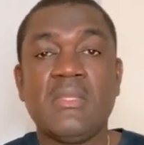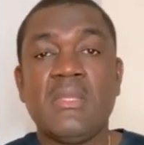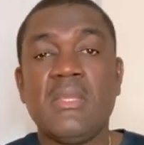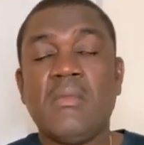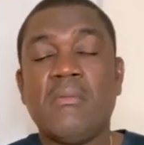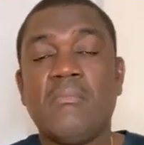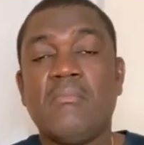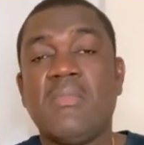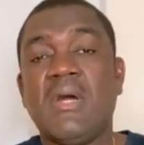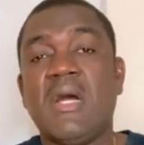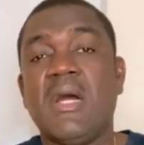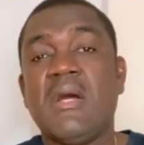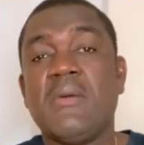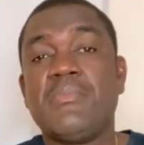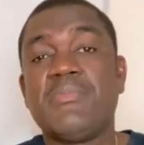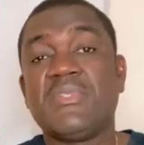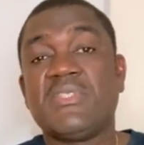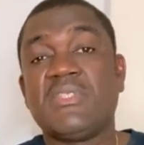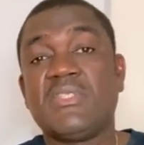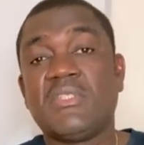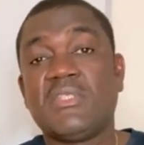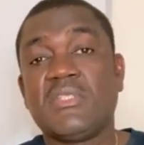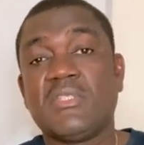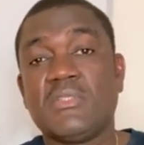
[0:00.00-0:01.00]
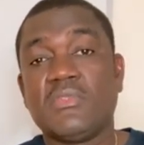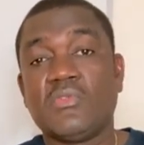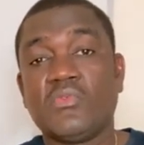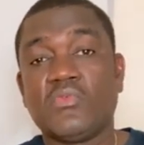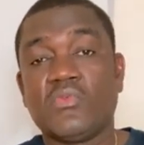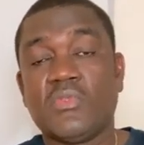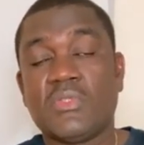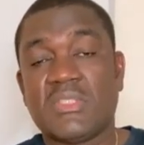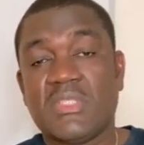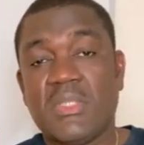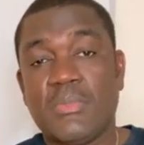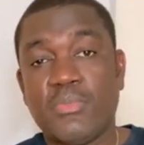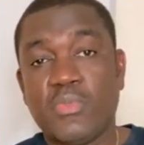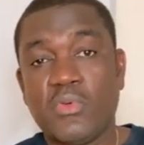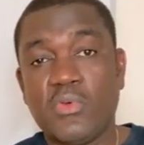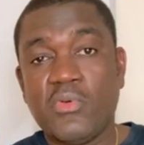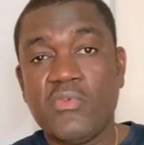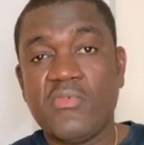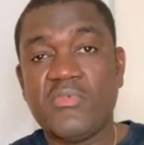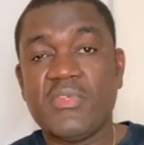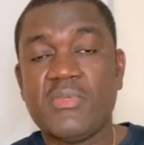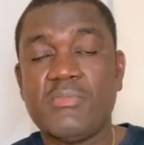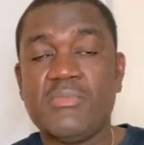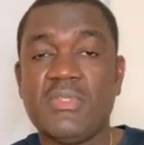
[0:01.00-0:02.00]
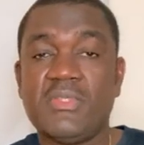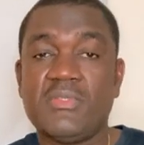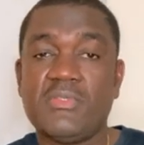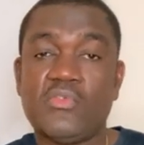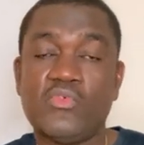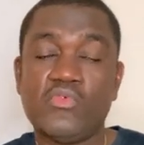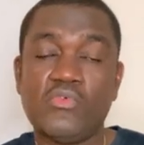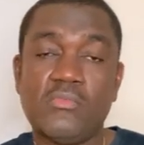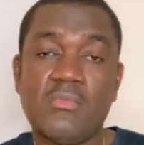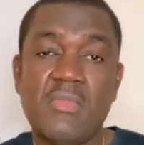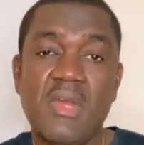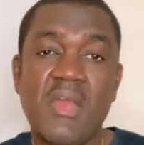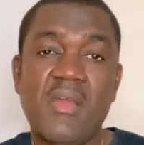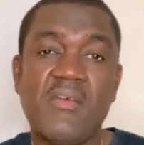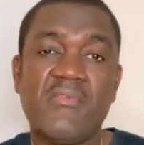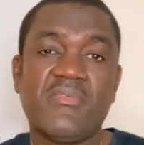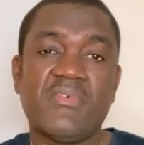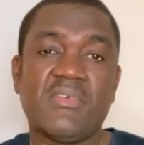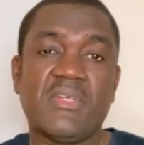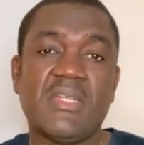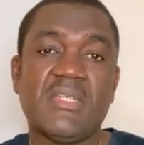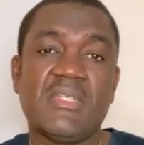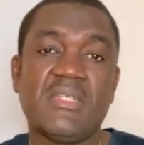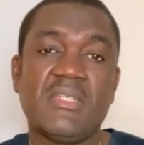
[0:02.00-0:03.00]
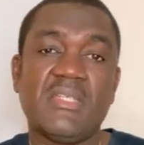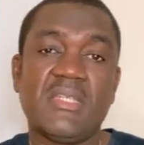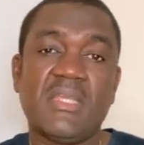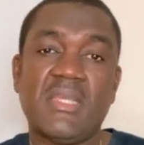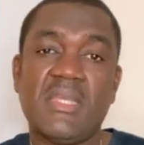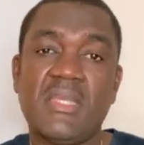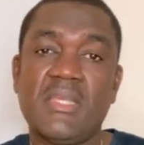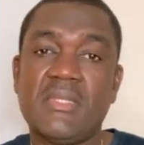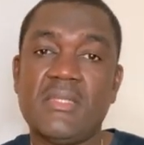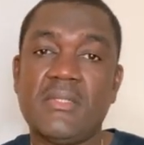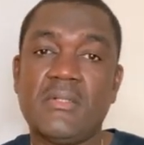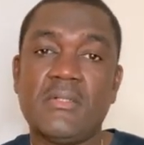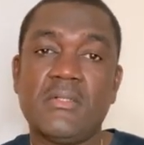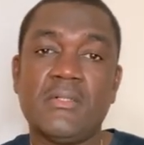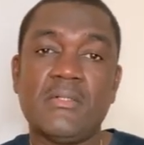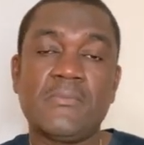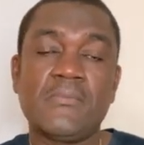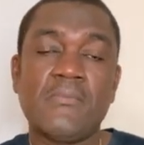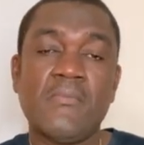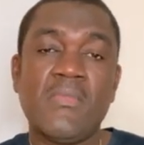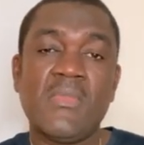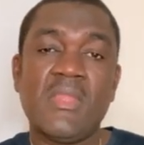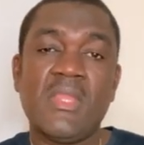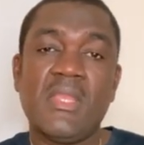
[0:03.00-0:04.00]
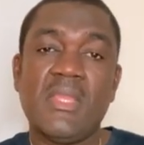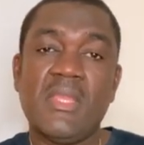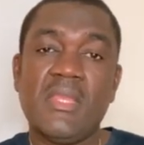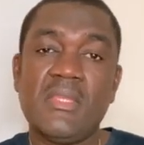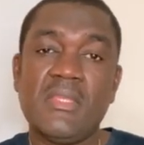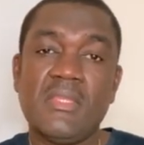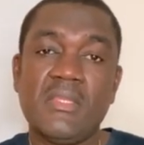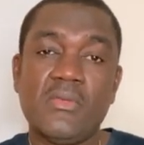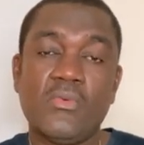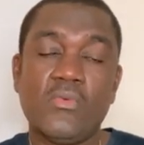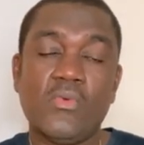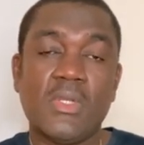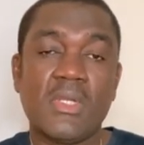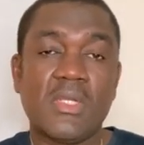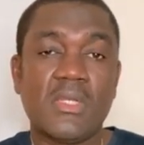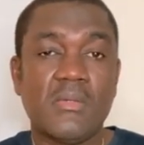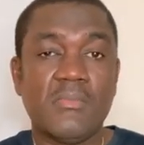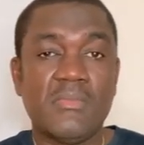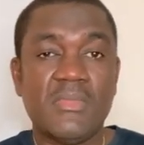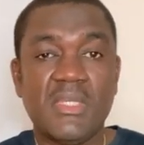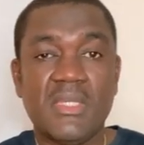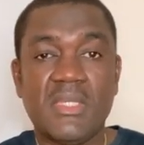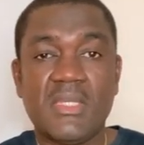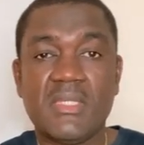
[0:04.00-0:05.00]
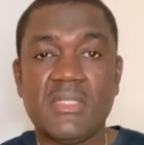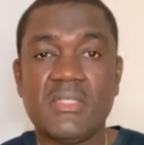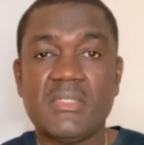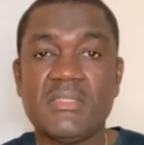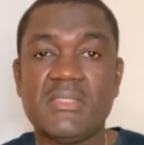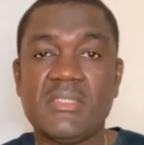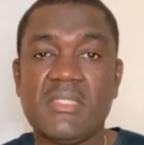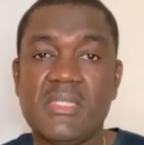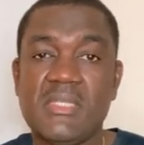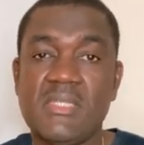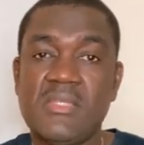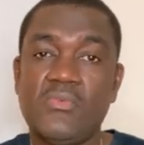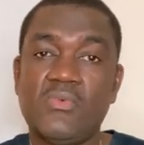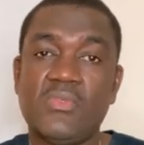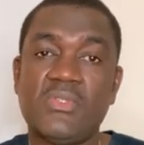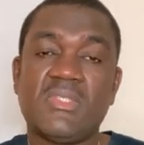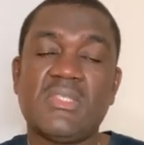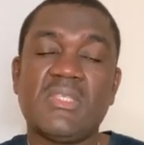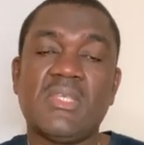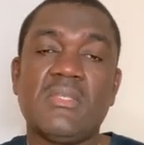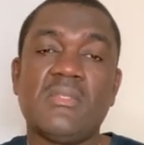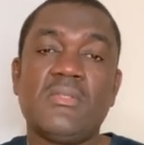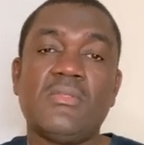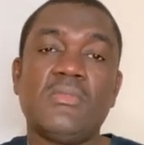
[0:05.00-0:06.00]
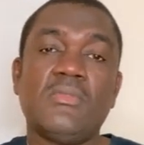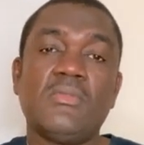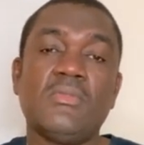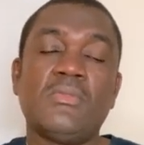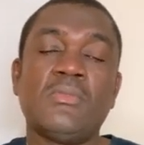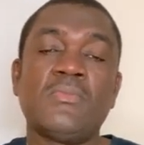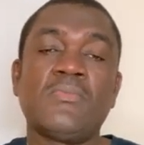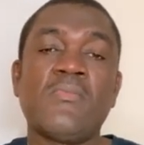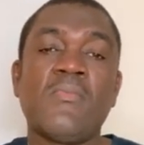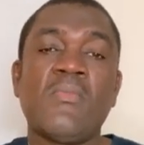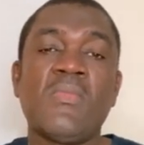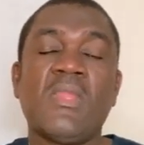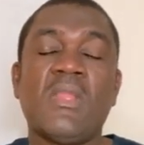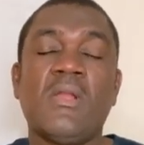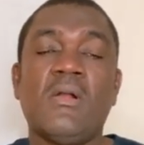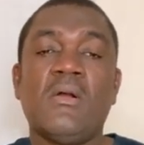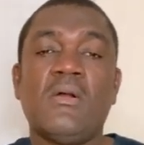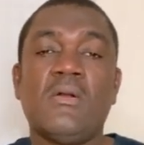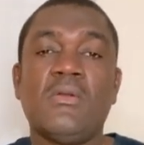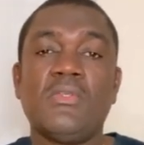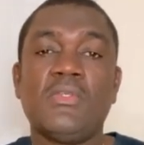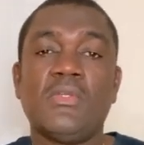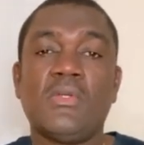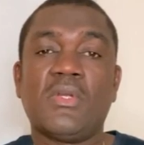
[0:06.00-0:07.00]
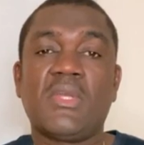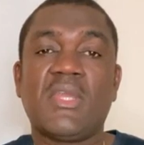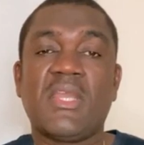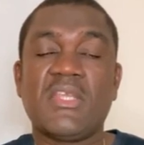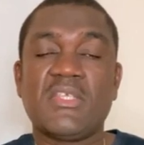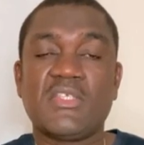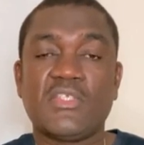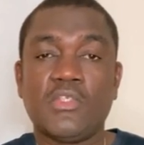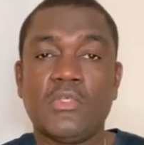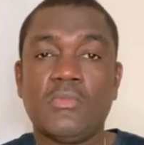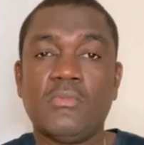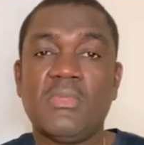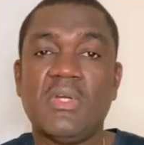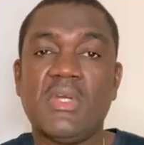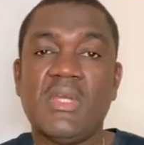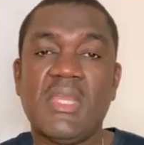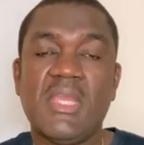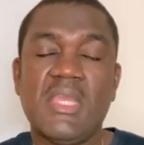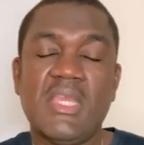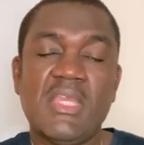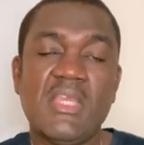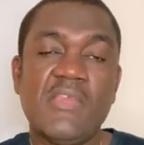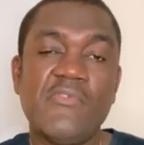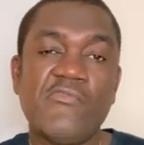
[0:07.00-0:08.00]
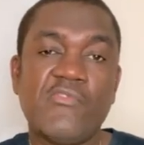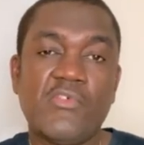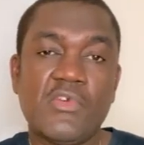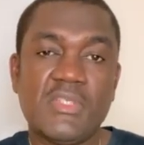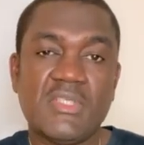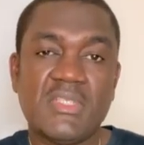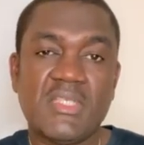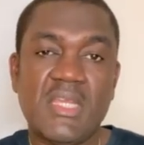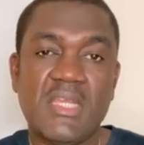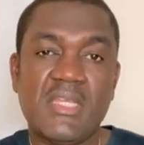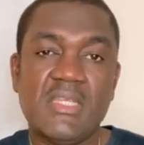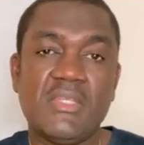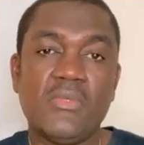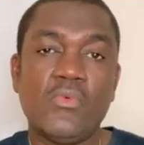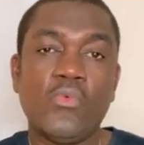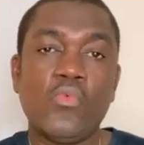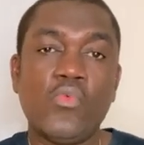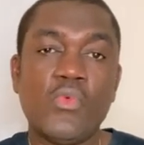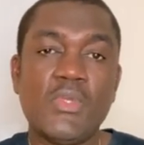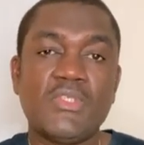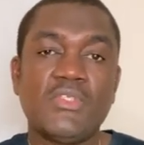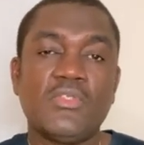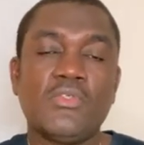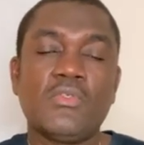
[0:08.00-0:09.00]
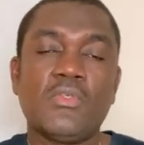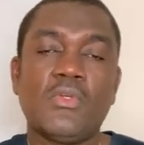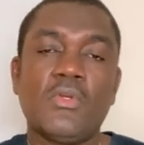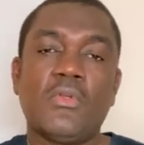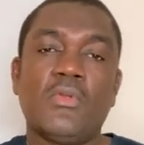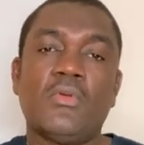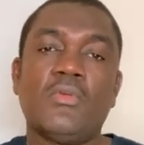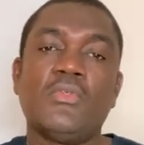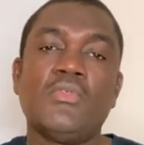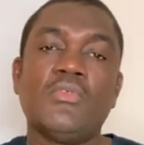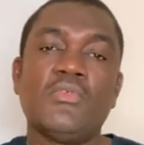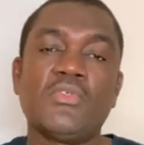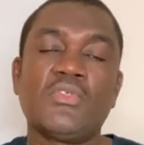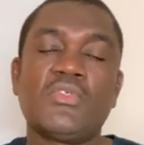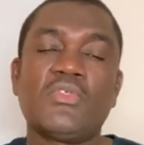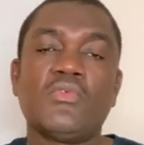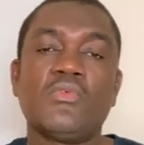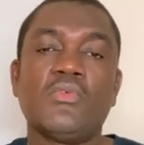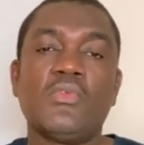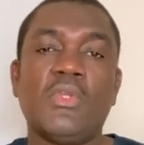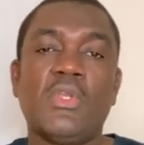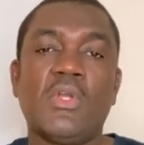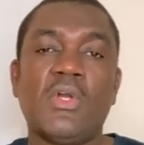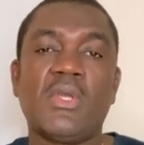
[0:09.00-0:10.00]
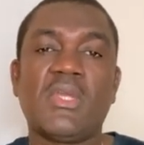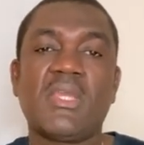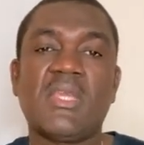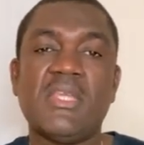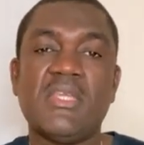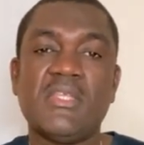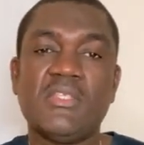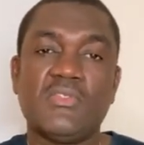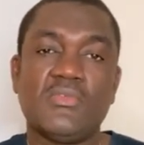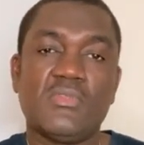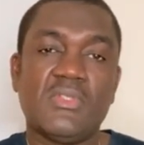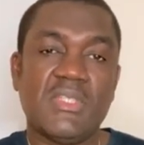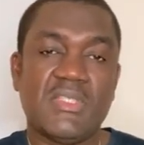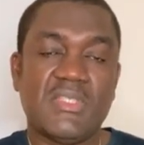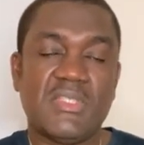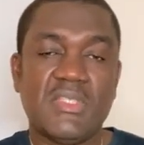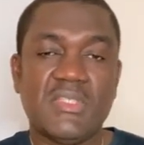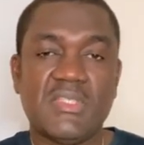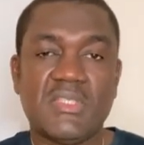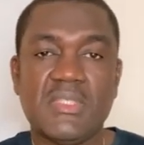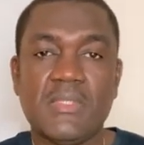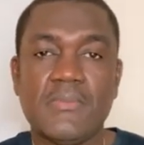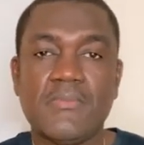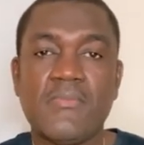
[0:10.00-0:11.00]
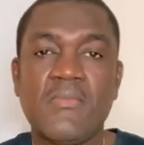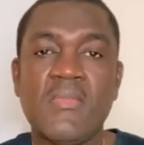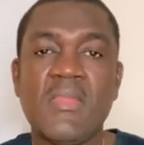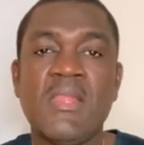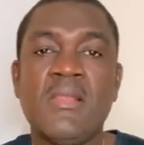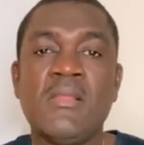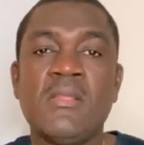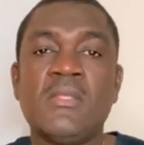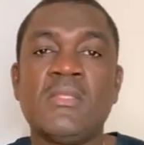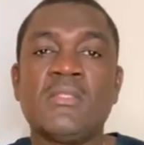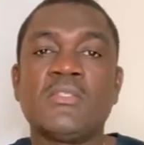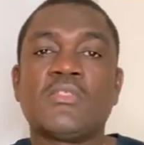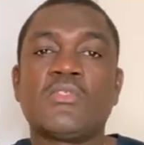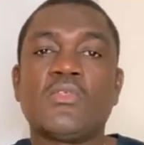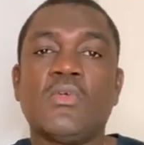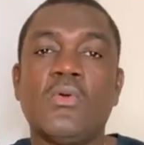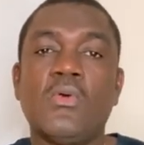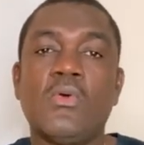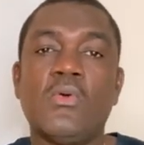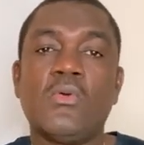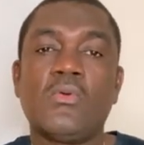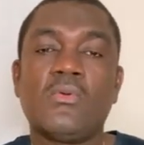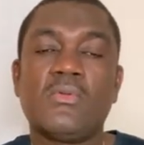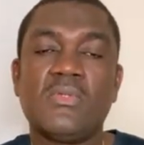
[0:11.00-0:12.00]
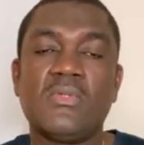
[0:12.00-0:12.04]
my petition was approved, it's been 2 months, I didn't get any welcome letter. Then they will send you your case number and invoice ID, which you're gonna use to log into the system. So